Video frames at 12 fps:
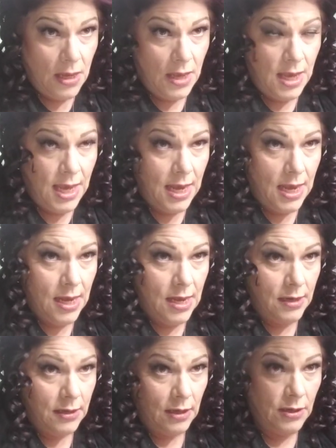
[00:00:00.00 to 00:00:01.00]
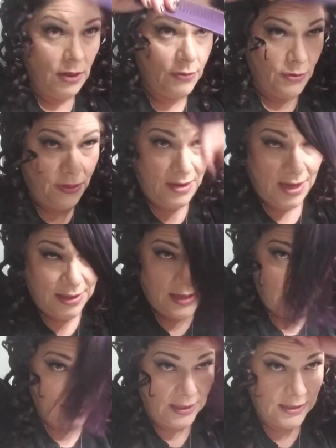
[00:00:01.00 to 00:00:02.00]
another thing that I
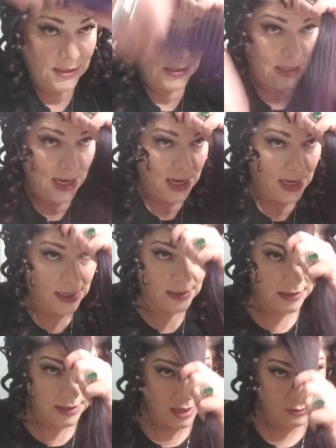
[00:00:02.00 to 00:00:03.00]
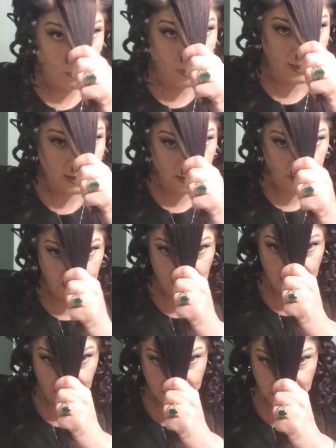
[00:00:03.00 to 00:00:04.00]
like to say is that, look at
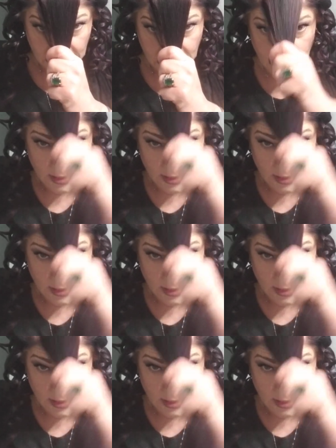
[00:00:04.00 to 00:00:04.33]
that section.